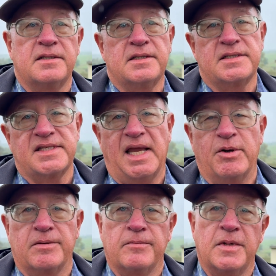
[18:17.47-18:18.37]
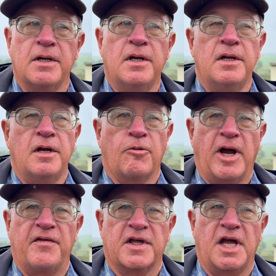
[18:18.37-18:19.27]
semen
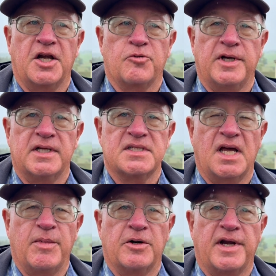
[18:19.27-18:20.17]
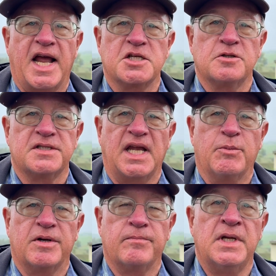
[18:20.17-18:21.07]
around the country and some international
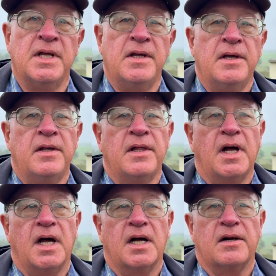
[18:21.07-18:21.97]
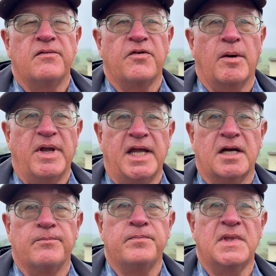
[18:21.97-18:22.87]
semen from
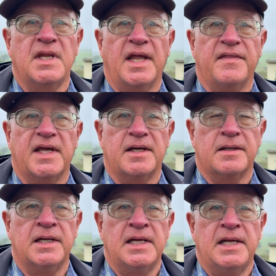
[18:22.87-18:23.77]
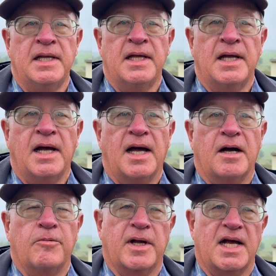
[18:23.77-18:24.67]
him, and then
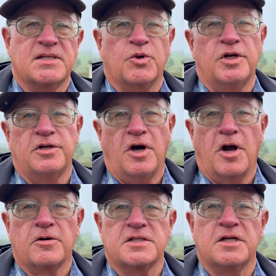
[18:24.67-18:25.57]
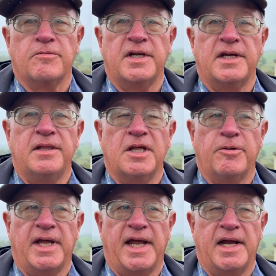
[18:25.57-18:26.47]
we got some good daughters that we
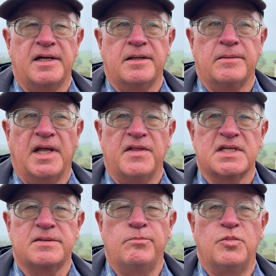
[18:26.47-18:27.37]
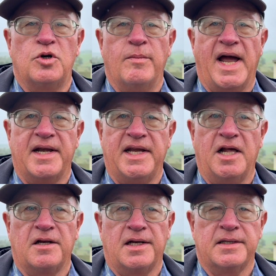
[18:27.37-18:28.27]
had, and this bull Matt
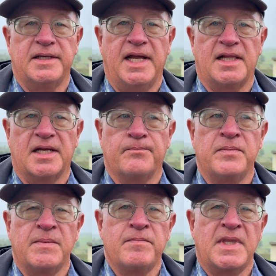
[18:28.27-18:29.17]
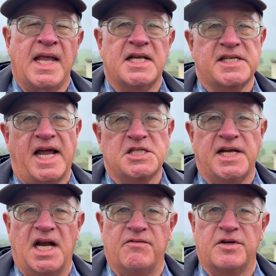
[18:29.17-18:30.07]
Dillon is
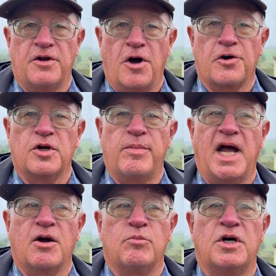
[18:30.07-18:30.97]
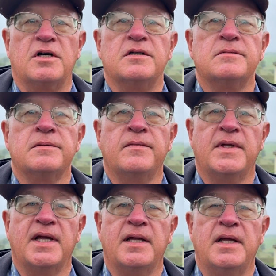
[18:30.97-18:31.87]
actually out of a daughter of Powerball.
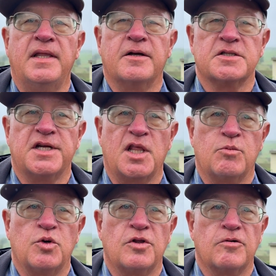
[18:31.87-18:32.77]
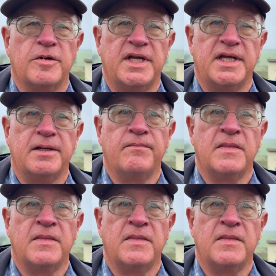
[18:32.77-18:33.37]
There's another bull that we